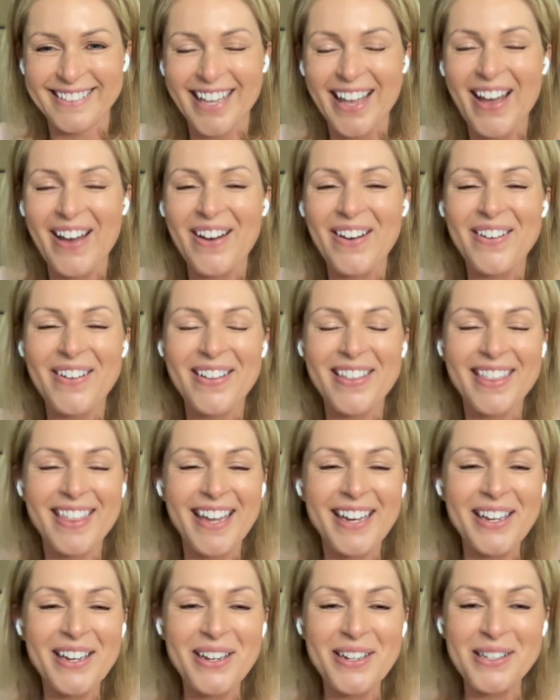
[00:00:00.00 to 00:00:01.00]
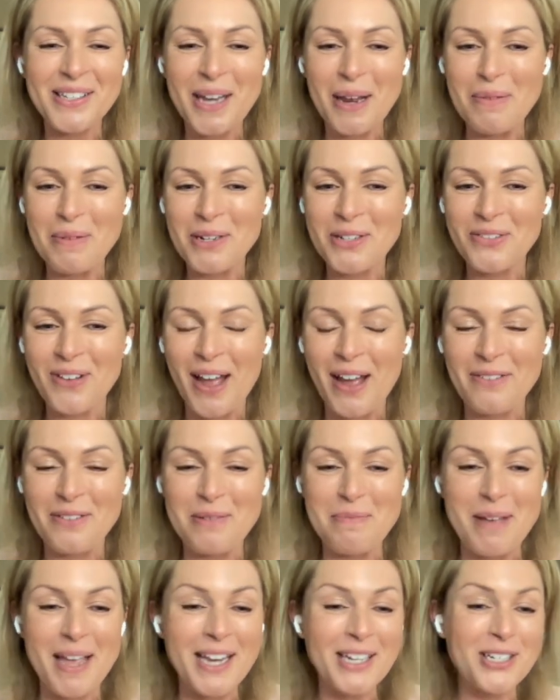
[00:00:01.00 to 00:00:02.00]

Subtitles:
Oh, thank you so much for having me.